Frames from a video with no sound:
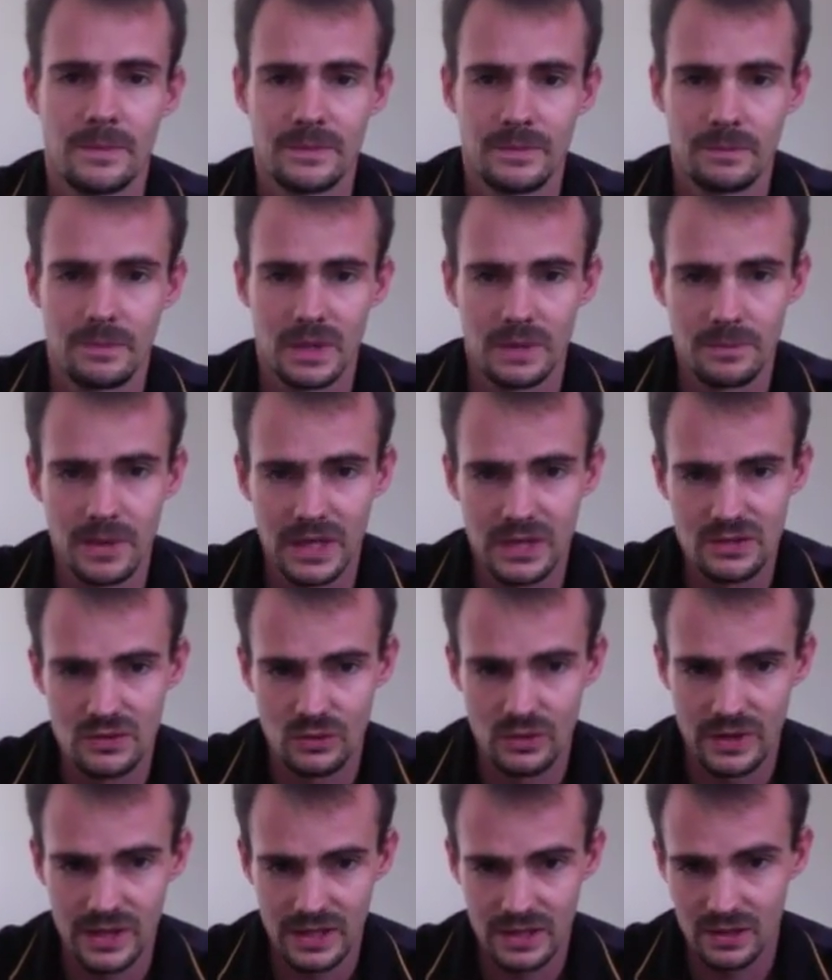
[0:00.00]
But make
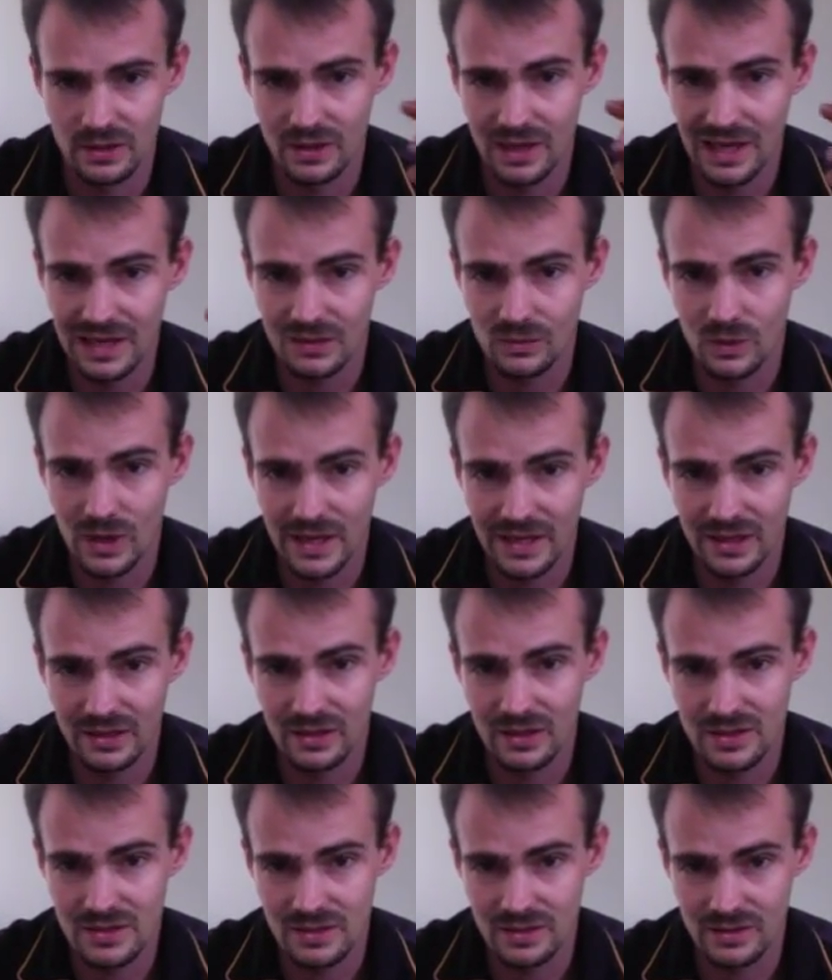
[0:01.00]
sure that the right wire
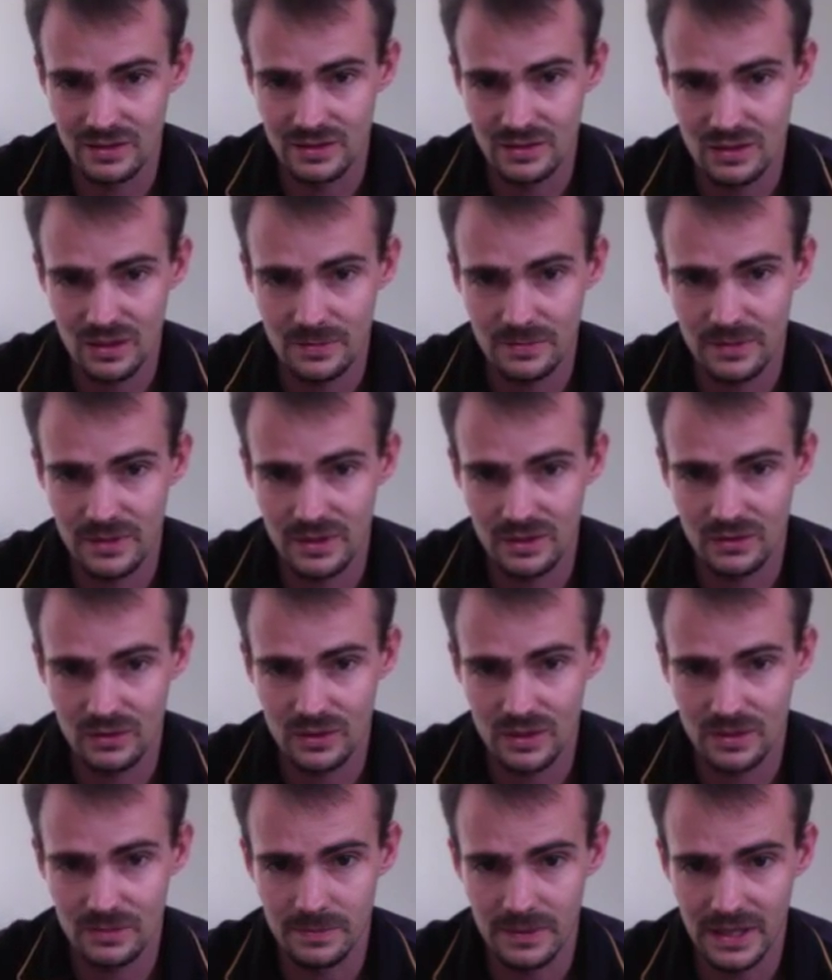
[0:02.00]
goes on the top of the
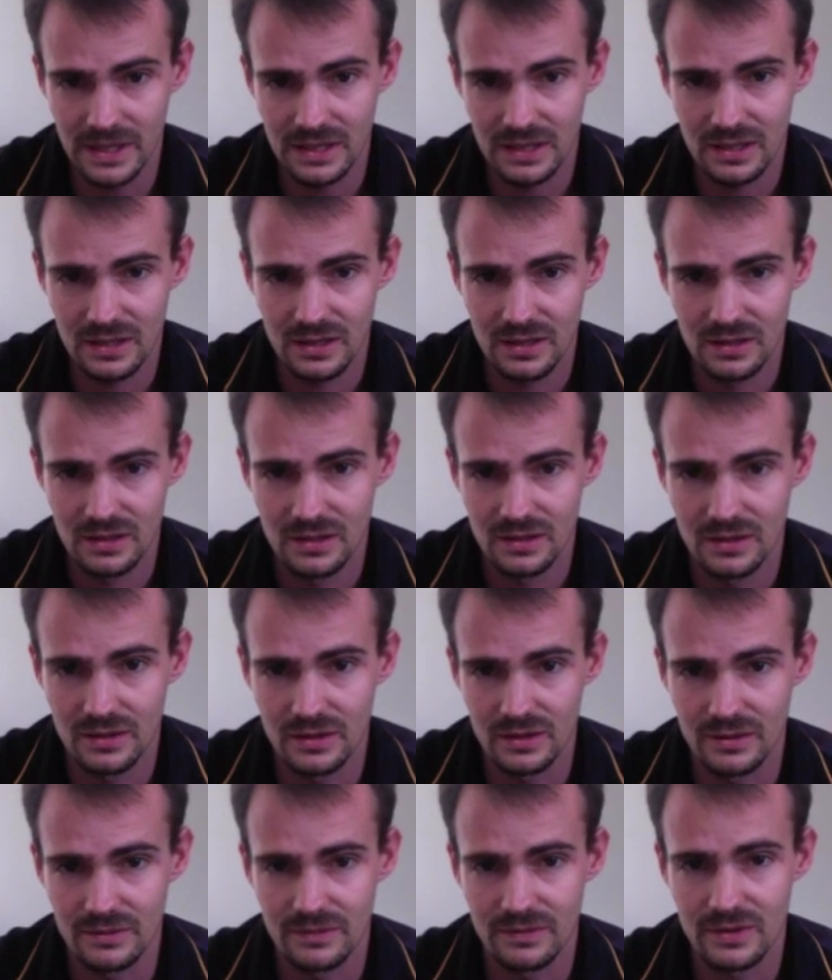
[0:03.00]
coil pack, and
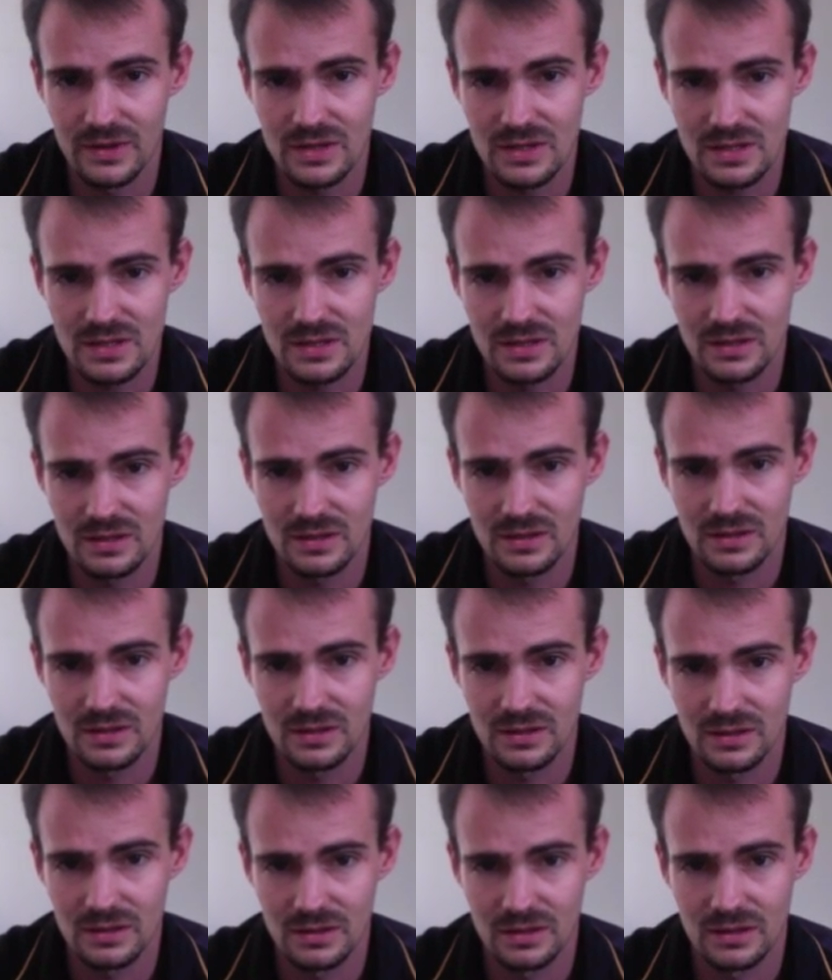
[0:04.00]
the first
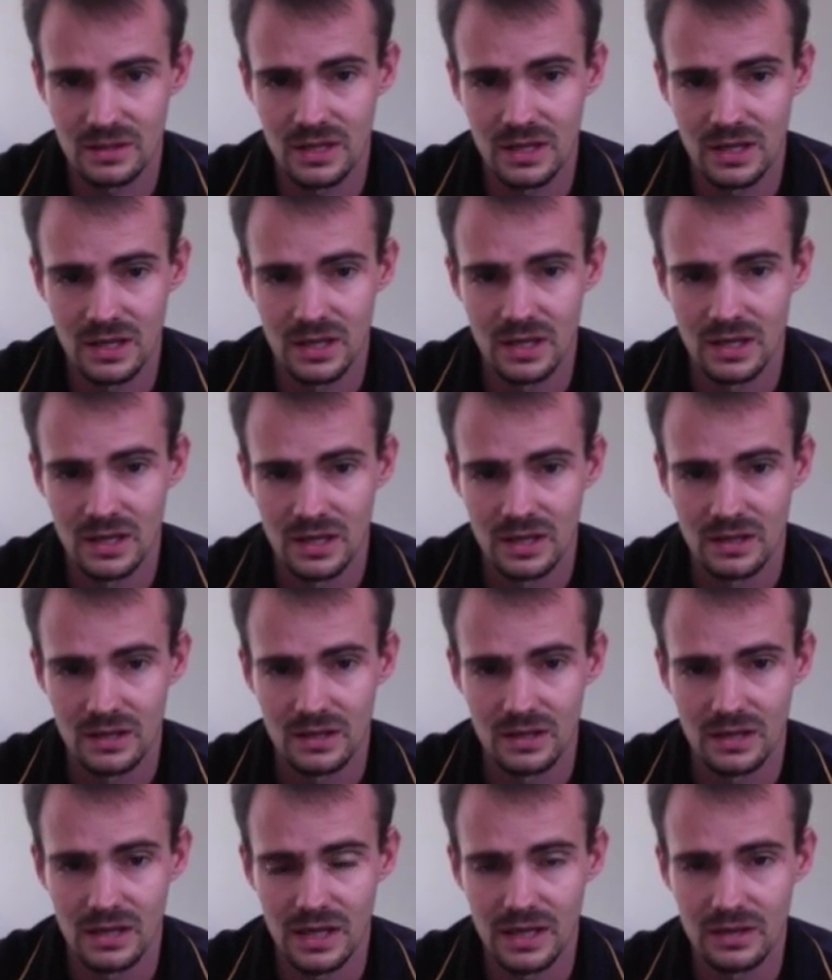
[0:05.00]

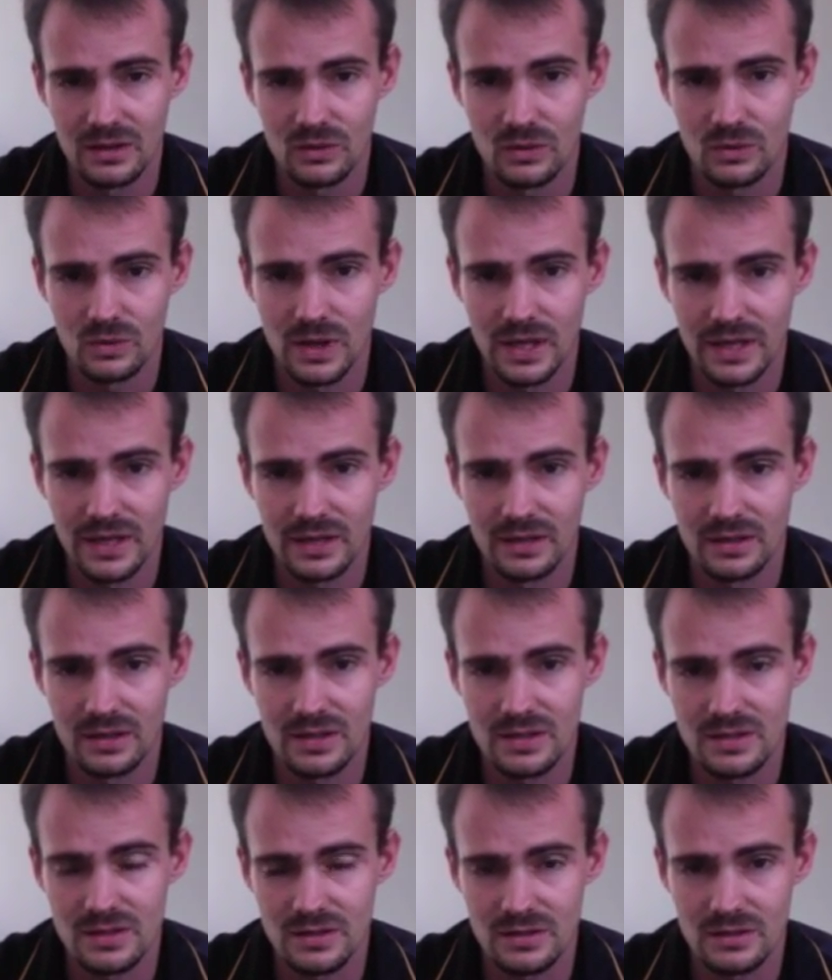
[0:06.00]
lug or wire
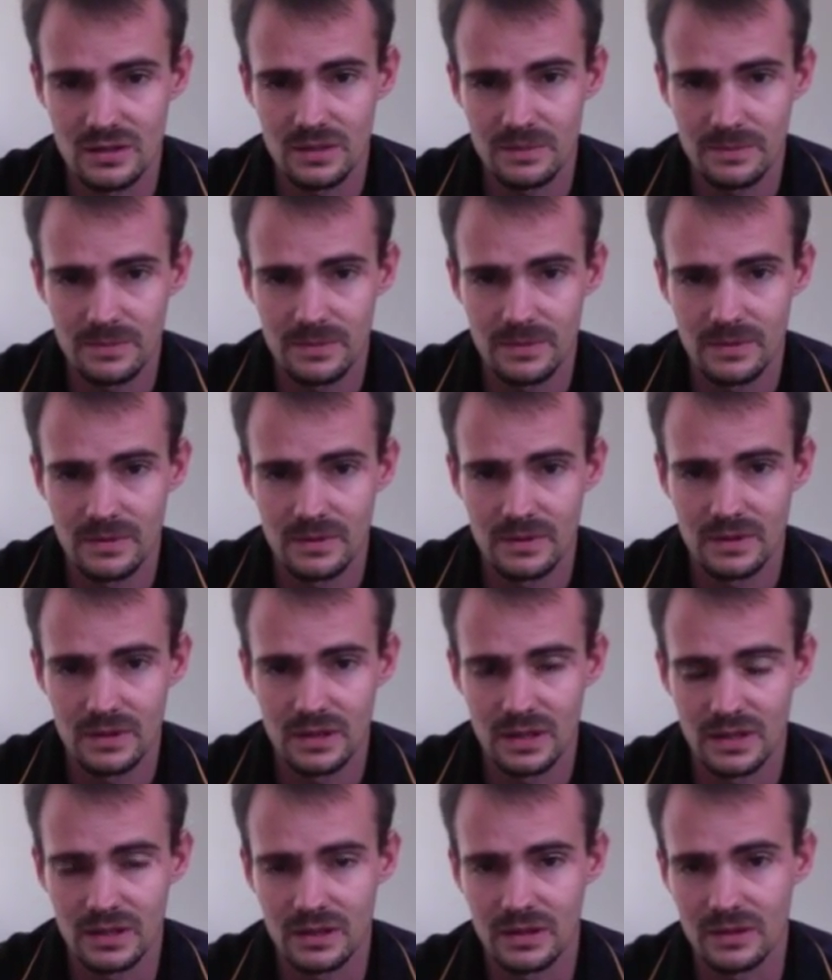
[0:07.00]
goes on top,
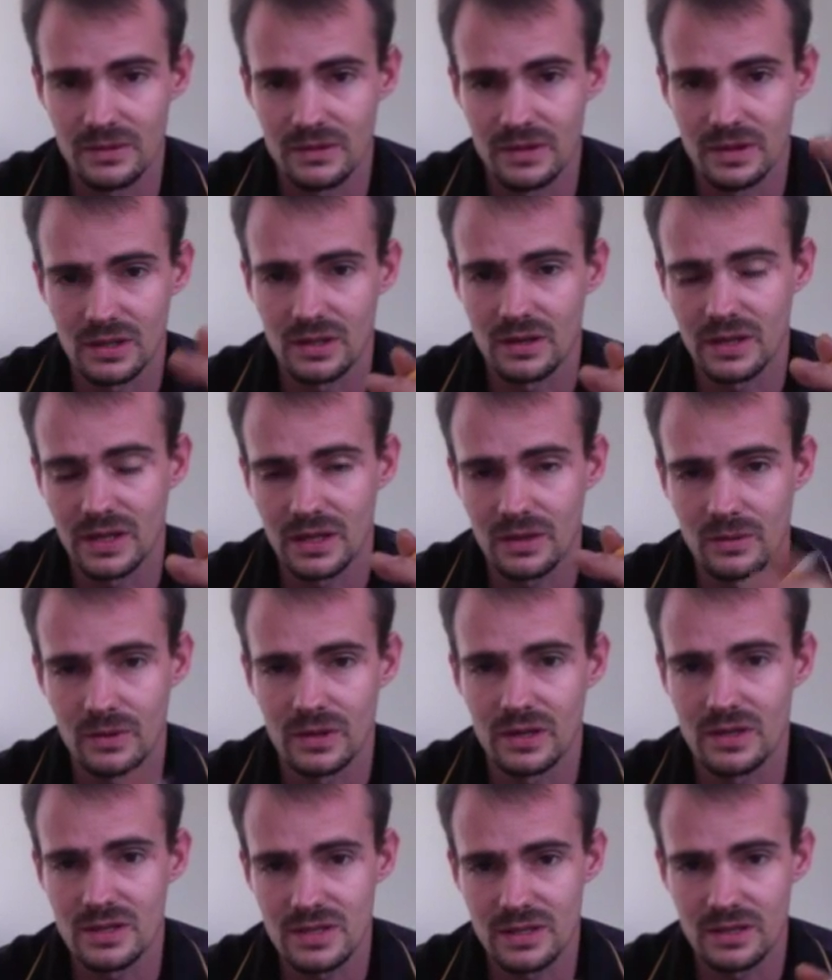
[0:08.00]
and the correct one
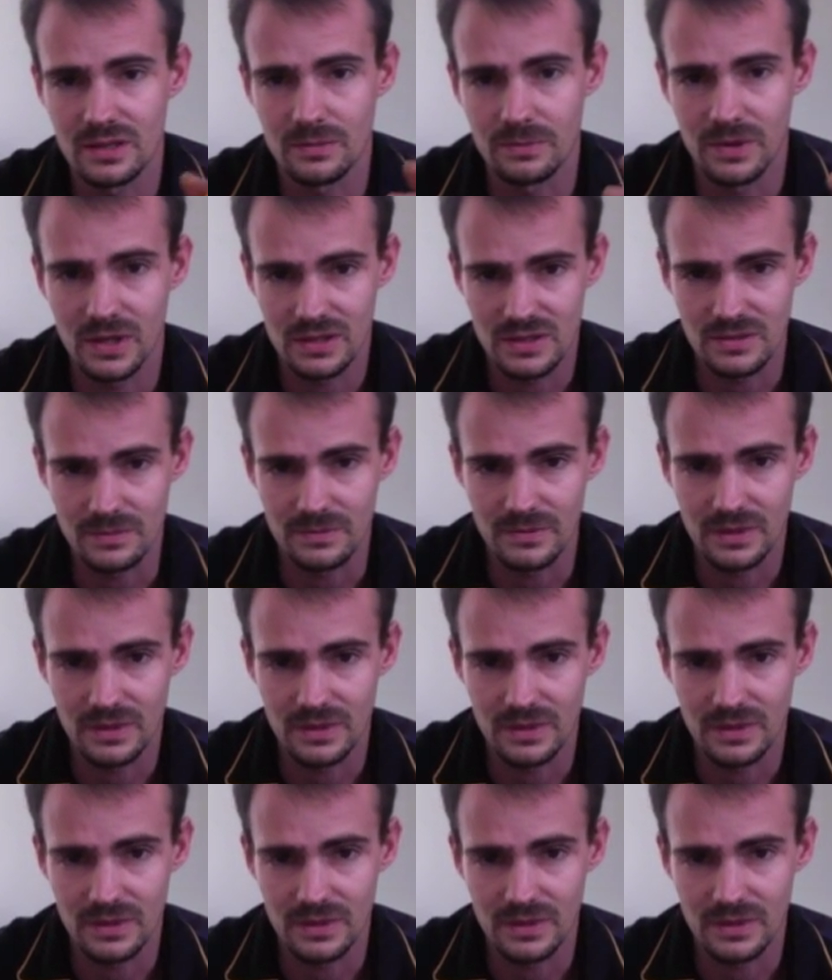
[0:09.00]
goes at the bottom.